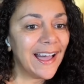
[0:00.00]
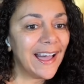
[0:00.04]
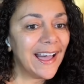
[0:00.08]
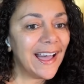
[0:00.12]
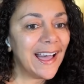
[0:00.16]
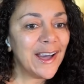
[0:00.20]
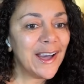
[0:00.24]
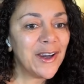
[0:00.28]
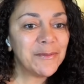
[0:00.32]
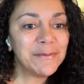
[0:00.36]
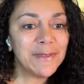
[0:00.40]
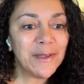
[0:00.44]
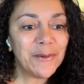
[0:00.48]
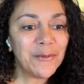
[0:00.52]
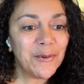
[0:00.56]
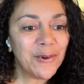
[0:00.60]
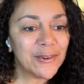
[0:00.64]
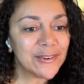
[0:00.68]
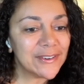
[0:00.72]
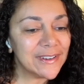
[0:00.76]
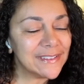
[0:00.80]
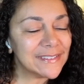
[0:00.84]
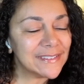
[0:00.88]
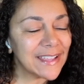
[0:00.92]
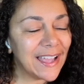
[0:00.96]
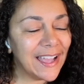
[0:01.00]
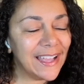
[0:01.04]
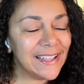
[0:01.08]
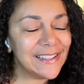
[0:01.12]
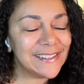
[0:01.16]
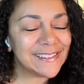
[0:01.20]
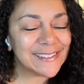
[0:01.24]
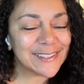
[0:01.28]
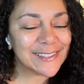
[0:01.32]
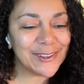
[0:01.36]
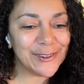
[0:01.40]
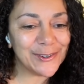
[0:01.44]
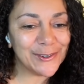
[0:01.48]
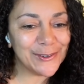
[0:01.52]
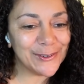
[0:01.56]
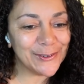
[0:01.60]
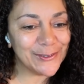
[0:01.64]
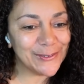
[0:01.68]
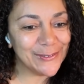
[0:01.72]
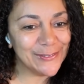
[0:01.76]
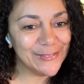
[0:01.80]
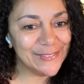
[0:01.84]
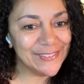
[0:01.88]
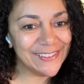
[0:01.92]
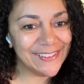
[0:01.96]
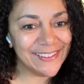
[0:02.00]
I hope that water is ice cold.